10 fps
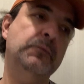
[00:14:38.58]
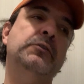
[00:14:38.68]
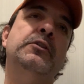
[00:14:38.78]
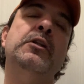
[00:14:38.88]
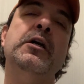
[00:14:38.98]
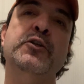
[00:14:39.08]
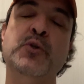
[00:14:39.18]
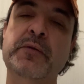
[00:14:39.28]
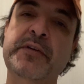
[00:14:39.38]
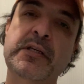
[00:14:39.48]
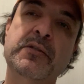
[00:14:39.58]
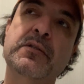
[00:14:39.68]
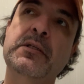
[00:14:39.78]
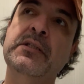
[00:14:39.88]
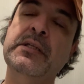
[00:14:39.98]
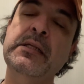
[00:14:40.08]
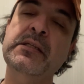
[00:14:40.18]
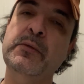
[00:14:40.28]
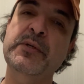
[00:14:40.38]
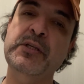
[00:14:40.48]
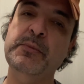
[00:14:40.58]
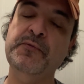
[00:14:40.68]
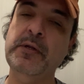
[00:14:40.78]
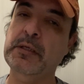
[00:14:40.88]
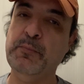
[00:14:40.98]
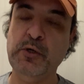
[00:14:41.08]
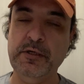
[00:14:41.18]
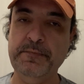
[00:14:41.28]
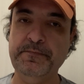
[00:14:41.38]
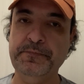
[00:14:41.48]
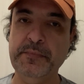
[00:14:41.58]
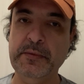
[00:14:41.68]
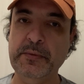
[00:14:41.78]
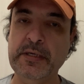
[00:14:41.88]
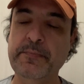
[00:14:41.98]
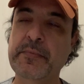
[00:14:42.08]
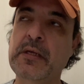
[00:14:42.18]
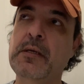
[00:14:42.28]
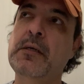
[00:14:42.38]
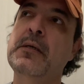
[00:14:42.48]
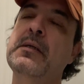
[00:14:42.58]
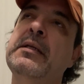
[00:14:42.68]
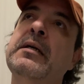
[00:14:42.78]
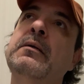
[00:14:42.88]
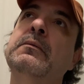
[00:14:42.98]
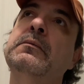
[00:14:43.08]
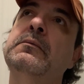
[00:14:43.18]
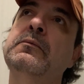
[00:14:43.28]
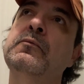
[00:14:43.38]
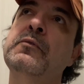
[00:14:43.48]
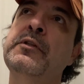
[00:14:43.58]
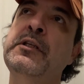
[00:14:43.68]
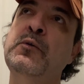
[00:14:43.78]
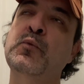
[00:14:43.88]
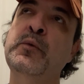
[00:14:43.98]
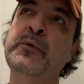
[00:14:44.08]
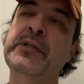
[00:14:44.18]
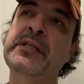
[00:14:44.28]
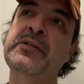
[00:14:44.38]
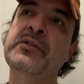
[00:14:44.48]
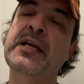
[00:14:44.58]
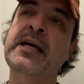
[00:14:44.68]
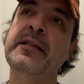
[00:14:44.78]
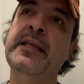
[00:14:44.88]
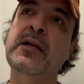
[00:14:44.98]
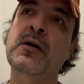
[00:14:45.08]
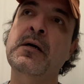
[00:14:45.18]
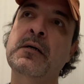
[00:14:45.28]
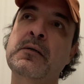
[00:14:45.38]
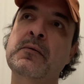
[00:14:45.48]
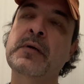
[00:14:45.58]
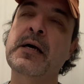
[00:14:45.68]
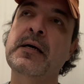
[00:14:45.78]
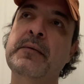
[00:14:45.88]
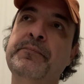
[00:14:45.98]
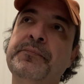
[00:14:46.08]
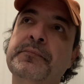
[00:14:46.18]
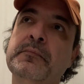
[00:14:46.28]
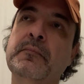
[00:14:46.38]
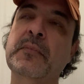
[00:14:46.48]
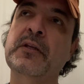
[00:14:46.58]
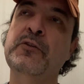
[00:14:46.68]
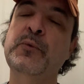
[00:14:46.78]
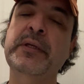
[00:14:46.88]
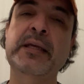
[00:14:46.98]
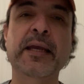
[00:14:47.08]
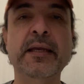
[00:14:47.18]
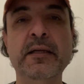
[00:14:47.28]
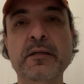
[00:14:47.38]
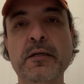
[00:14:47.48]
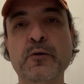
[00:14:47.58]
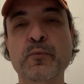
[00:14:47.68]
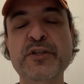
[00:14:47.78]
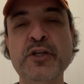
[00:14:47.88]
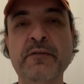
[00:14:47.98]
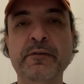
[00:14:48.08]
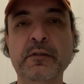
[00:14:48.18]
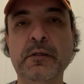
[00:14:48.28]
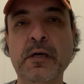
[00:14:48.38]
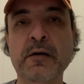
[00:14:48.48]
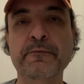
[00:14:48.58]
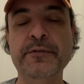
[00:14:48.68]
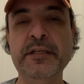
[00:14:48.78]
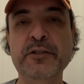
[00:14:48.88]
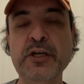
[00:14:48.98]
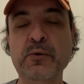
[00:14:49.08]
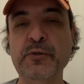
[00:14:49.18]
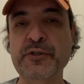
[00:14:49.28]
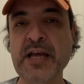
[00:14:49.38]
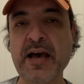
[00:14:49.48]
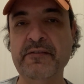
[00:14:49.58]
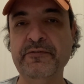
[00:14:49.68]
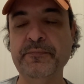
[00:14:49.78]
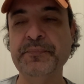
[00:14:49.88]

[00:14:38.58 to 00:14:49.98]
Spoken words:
the long and short of it is the Zelensky regime is falling apart. Okay? Now, the rumor is that they are doing a reshuffle of the general staff,